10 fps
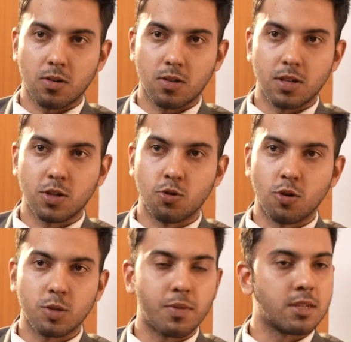there's no
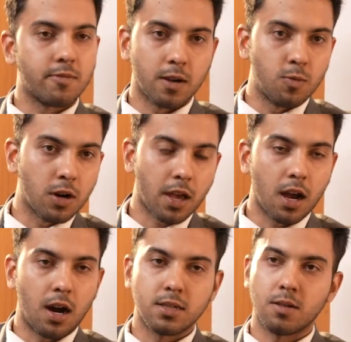specific working
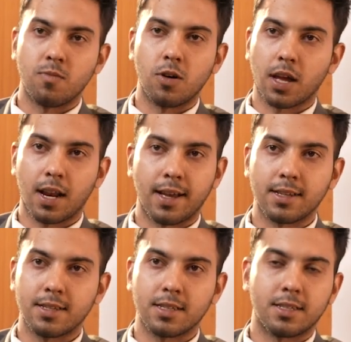hours. I'm working like
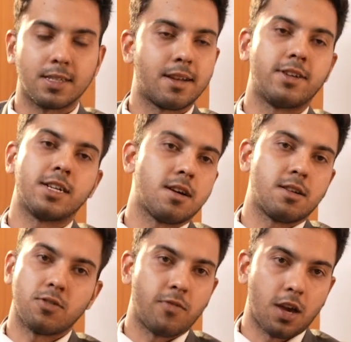60, 70
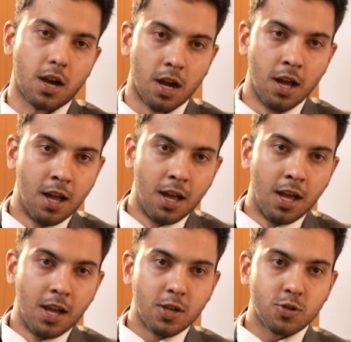hours a week.
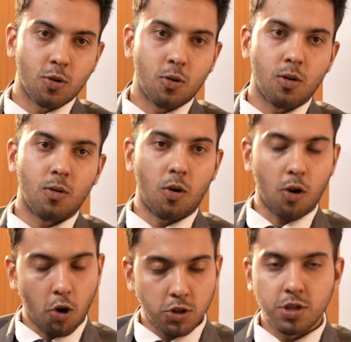So
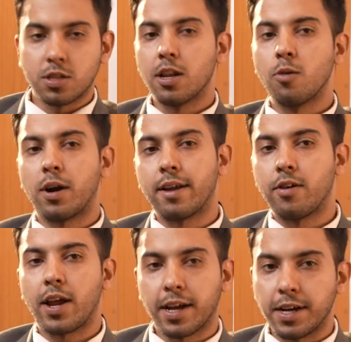consciously,
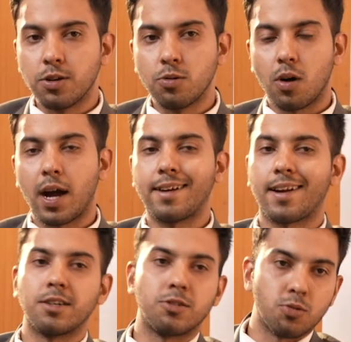whatever I can do, I
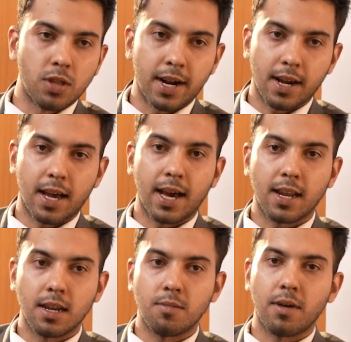try to do that.
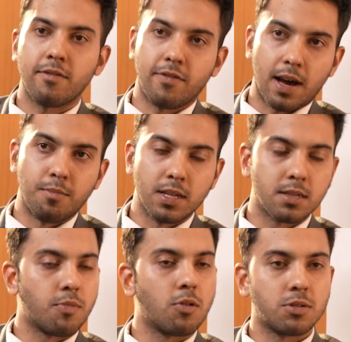And my family
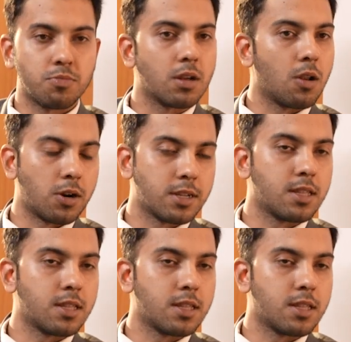supports me a lot in